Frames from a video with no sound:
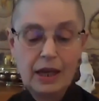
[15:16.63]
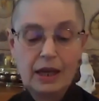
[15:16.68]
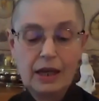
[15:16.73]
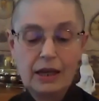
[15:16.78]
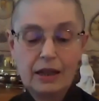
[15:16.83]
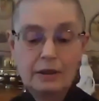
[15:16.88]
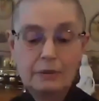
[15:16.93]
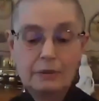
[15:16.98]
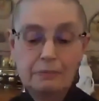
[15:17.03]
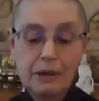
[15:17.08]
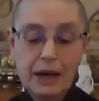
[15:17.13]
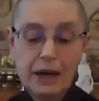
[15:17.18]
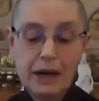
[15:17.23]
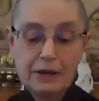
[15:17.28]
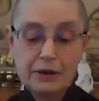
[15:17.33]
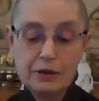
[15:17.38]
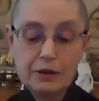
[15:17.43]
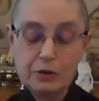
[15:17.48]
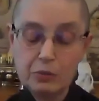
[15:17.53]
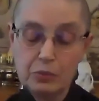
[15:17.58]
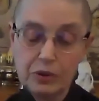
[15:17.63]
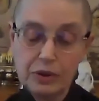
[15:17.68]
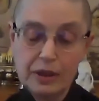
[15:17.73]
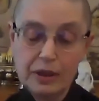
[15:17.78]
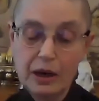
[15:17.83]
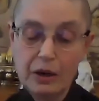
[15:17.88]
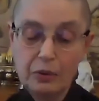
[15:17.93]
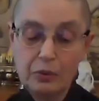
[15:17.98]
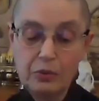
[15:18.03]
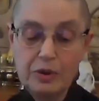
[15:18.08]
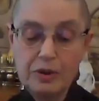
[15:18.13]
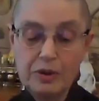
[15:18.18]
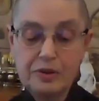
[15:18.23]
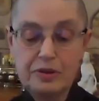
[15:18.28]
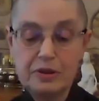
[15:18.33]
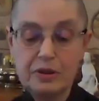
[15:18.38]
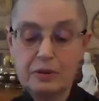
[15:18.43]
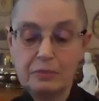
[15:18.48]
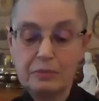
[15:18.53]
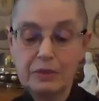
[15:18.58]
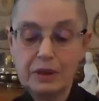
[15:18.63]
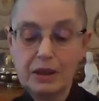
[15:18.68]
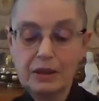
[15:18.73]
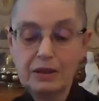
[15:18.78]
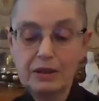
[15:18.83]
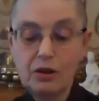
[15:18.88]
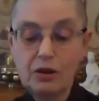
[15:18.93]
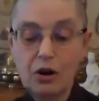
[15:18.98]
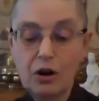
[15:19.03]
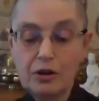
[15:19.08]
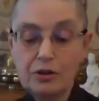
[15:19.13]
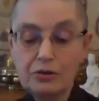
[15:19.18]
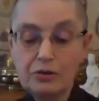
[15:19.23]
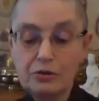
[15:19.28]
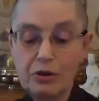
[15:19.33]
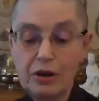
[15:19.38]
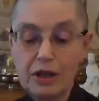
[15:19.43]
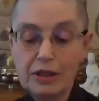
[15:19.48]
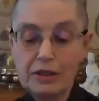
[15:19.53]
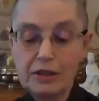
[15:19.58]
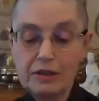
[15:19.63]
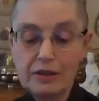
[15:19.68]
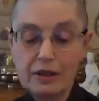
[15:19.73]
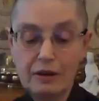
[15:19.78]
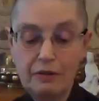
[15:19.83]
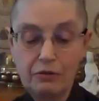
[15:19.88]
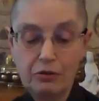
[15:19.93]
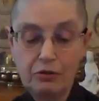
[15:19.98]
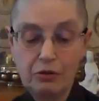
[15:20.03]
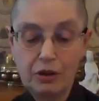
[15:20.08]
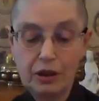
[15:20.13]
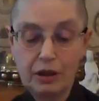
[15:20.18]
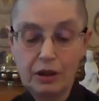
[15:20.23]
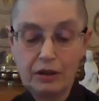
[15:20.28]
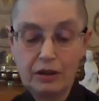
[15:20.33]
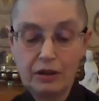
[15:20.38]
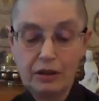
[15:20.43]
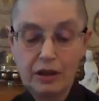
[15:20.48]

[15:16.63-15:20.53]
Compassion without wisdom can cause great suffering.